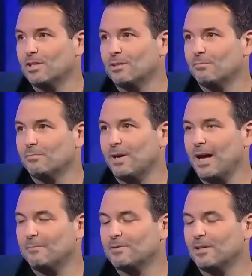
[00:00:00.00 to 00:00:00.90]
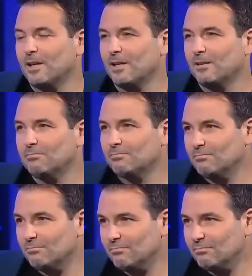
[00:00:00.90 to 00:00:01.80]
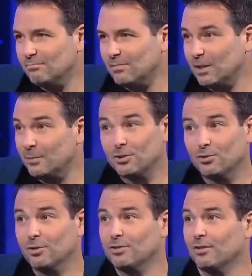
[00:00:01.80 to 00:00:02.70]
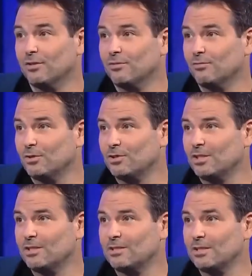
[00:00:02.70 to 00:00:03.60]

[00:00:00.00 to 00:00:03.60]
team perhaps are a little bit short on, which is